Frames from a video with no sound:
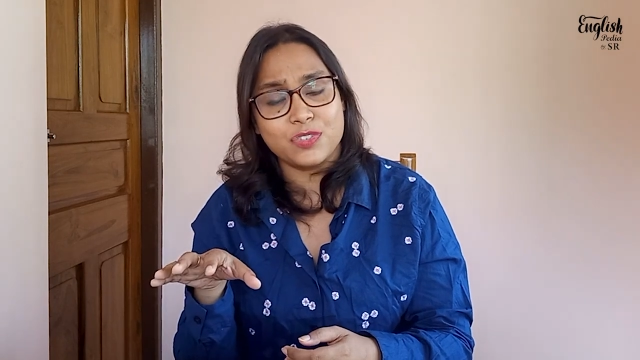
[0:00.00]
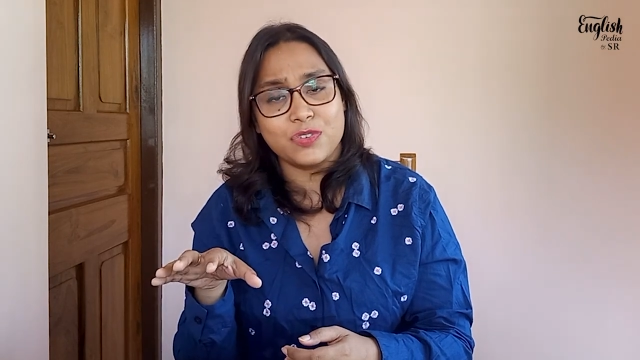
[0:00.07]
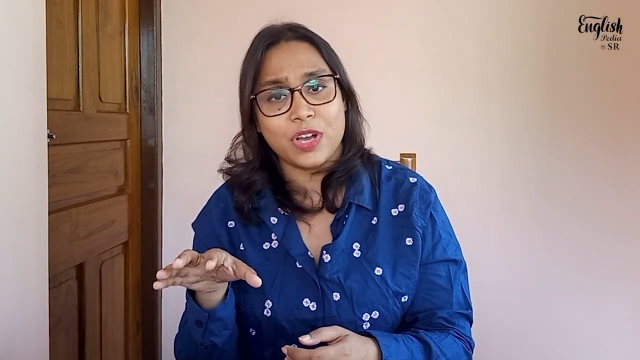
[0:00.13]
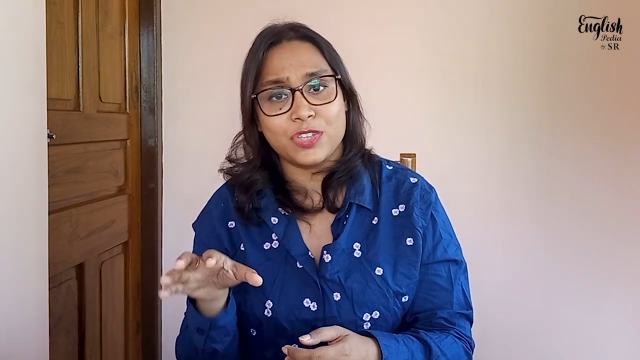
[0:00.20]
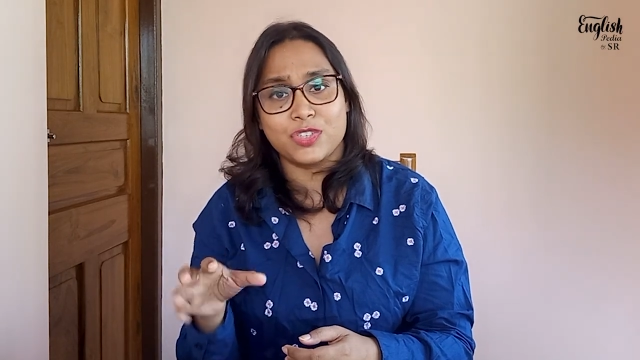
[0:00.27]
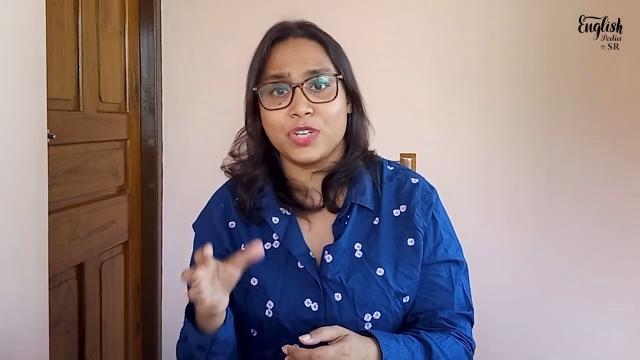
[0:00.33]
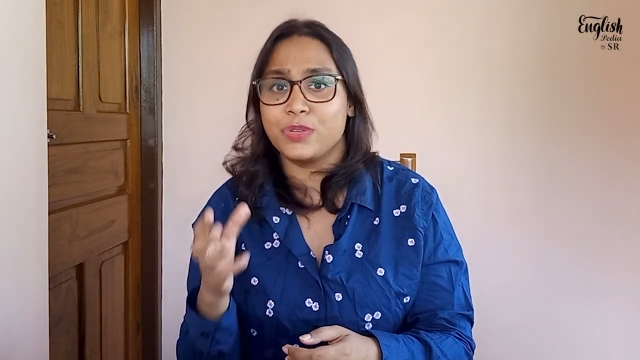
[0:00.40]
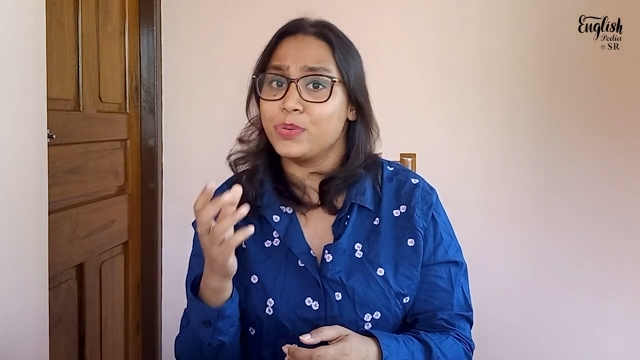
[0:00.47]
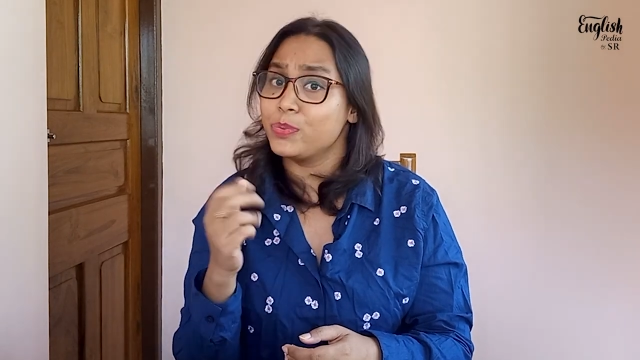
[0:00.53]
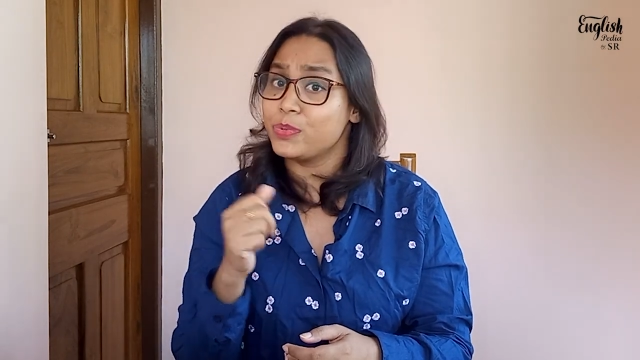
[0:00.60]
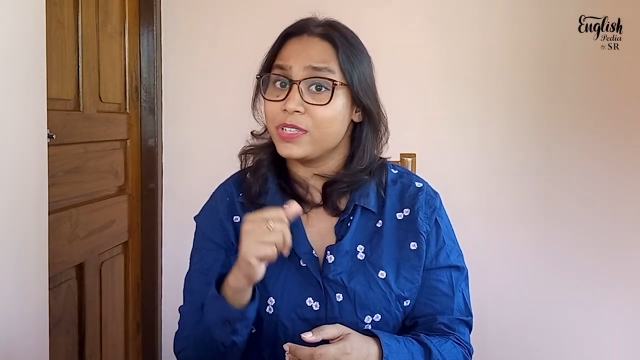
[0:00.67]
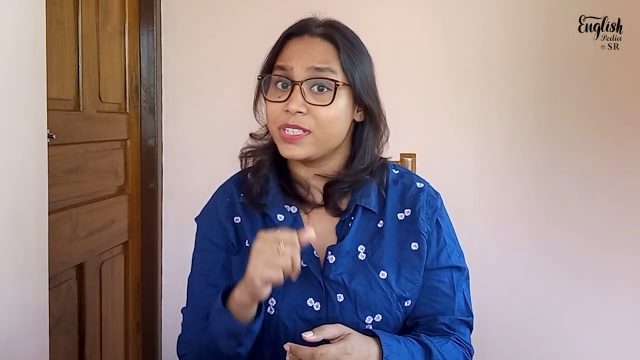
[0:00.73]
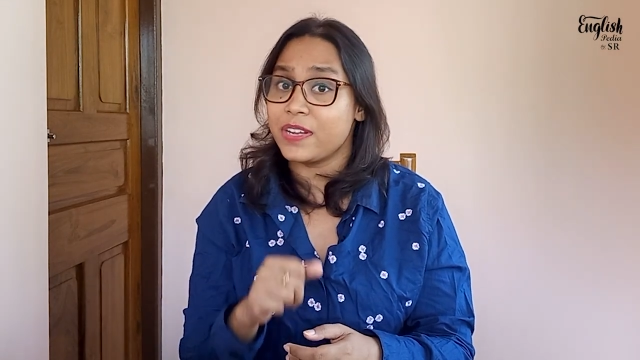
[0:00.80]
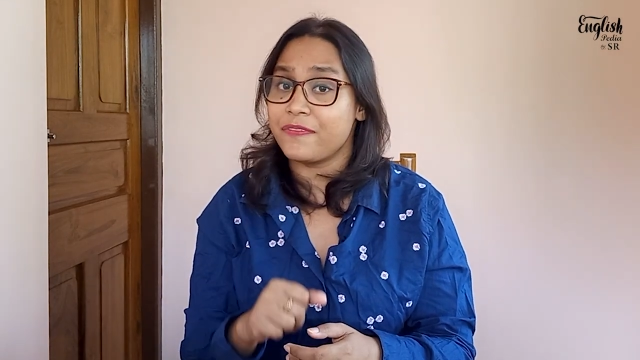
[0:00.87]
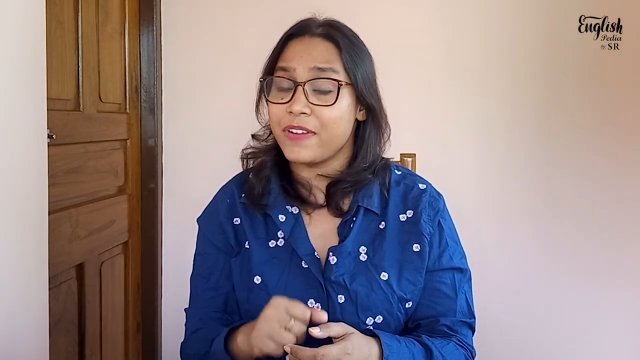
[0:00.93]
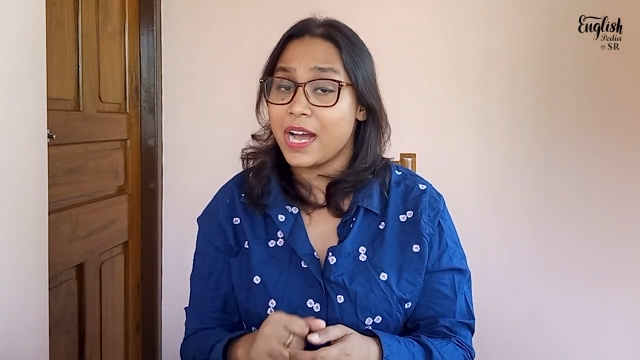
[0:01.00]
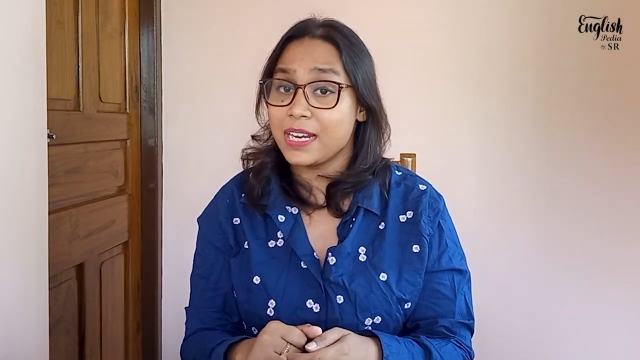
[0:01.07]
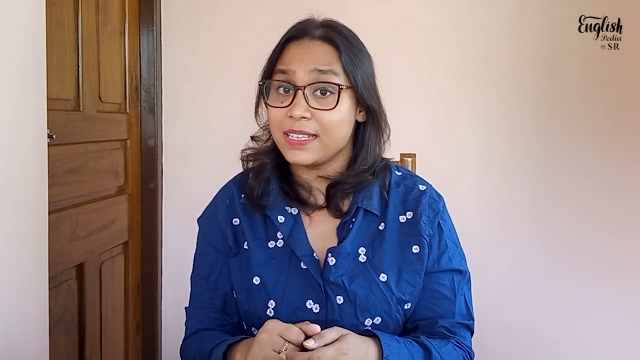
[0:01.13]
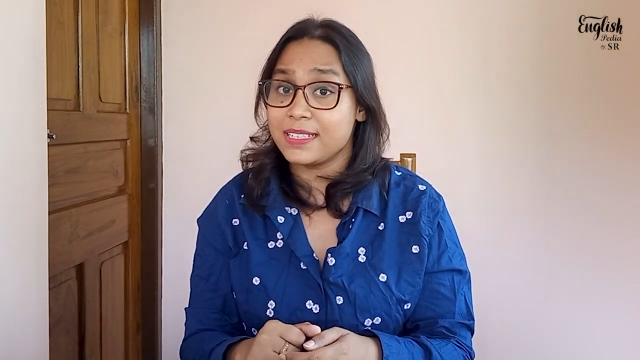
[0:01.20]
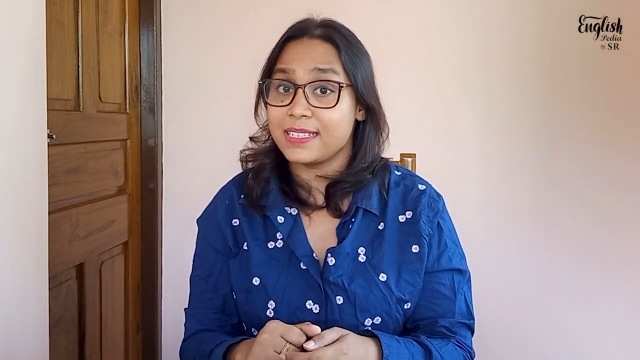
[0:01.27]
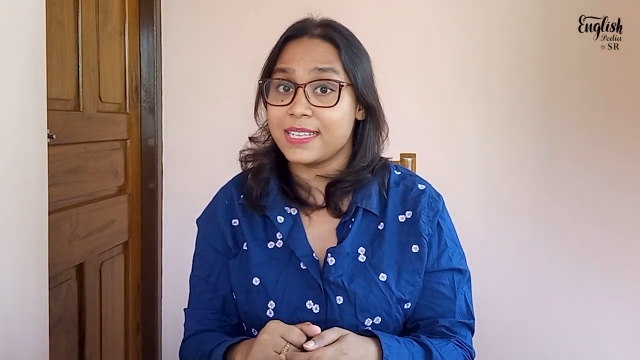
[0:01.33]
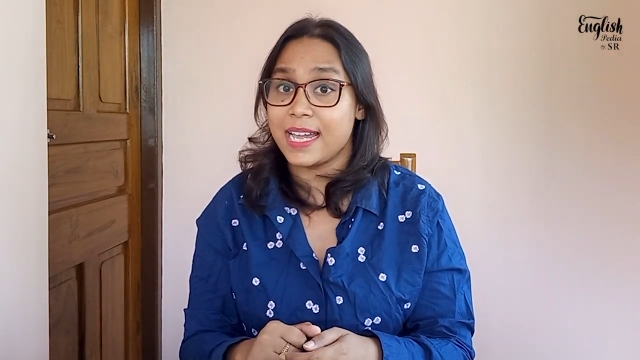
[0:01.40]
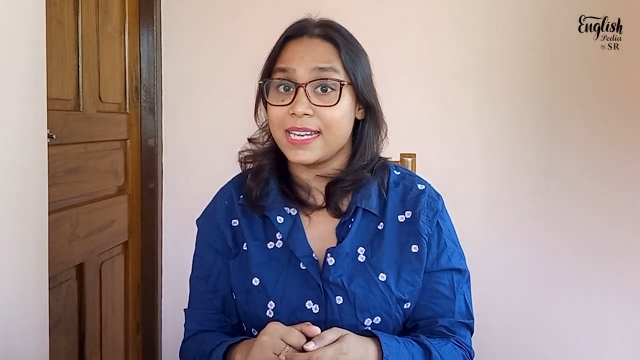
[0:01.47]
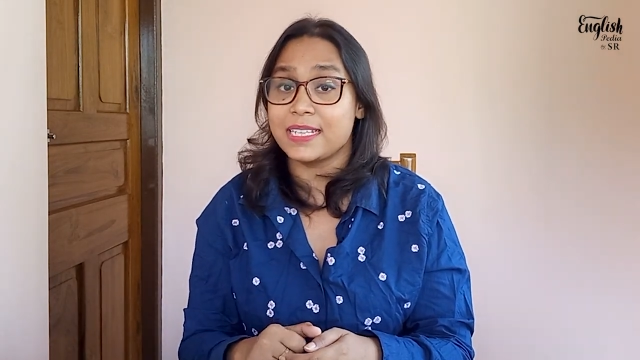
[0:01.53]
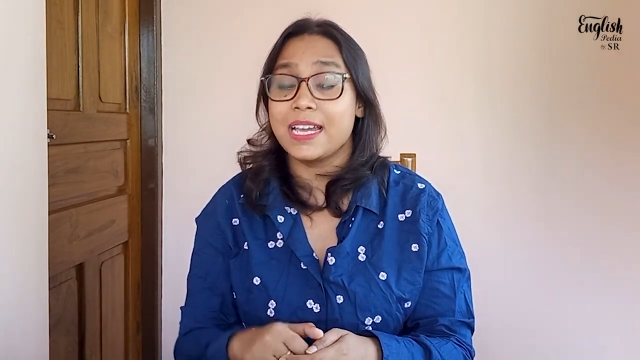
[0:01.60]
structure you wouldn't have understand.